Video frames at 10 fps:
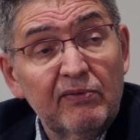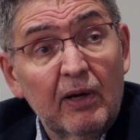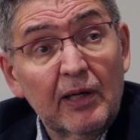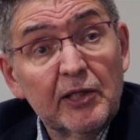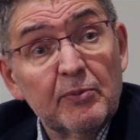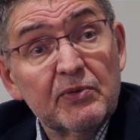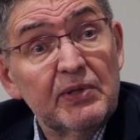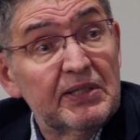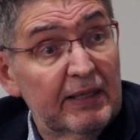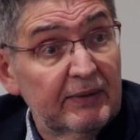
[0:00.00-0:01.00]
volumes. We
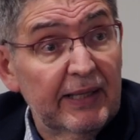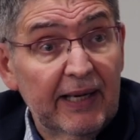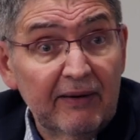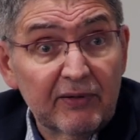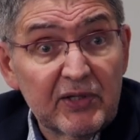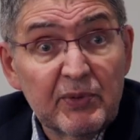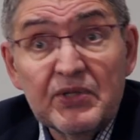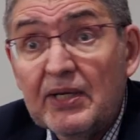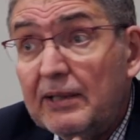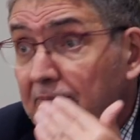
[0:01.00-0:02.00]
take the average, we
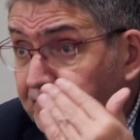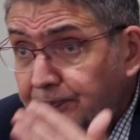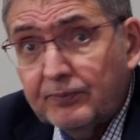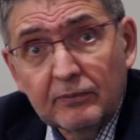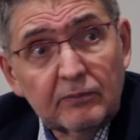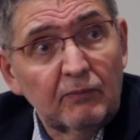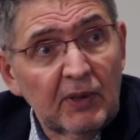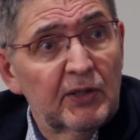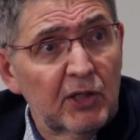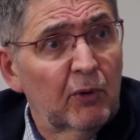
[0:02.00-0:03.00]
say,
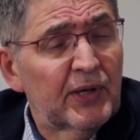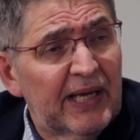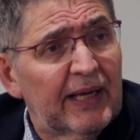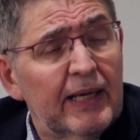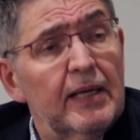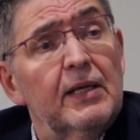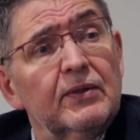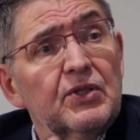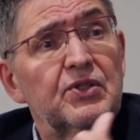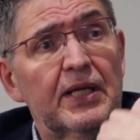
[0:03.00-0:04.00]
you're okay.
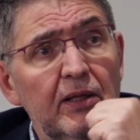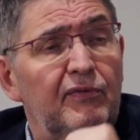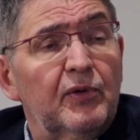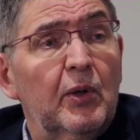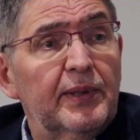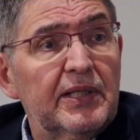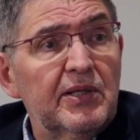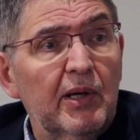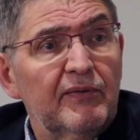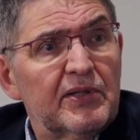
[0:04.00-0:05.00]
The single flow rate in
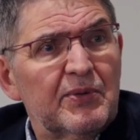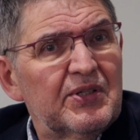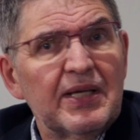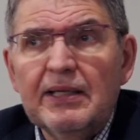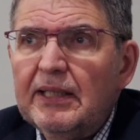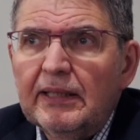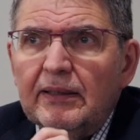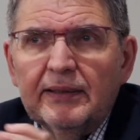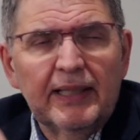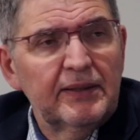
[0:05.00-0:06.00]
the office, we say,
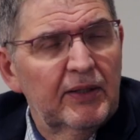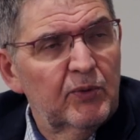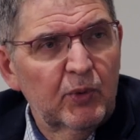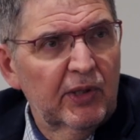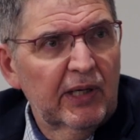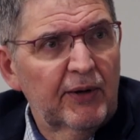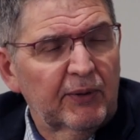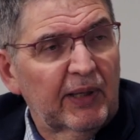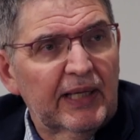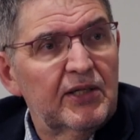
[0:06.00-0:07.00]
that didn't work out
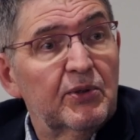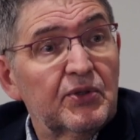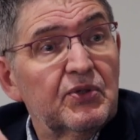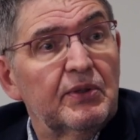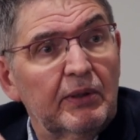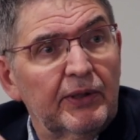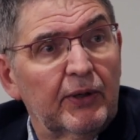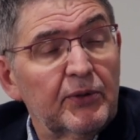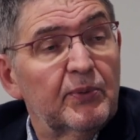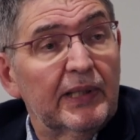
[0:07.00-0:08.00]
okay. You're still
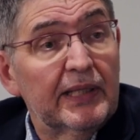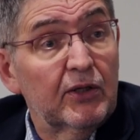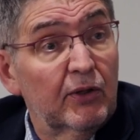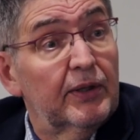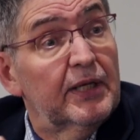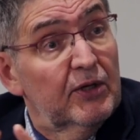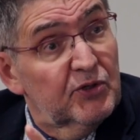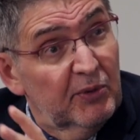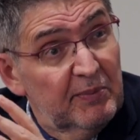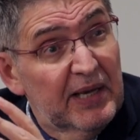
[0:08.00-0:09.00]
not really good.
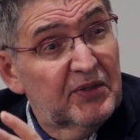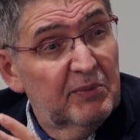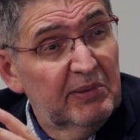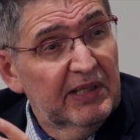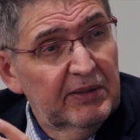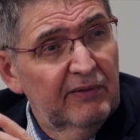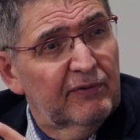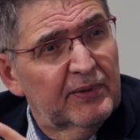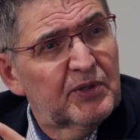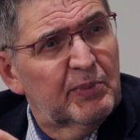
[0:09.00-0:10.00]
So it makes a big
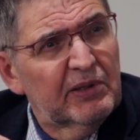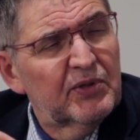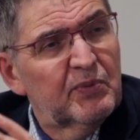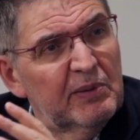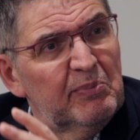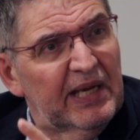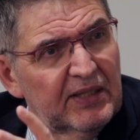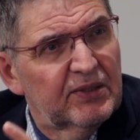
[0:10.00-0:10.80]
difference because we base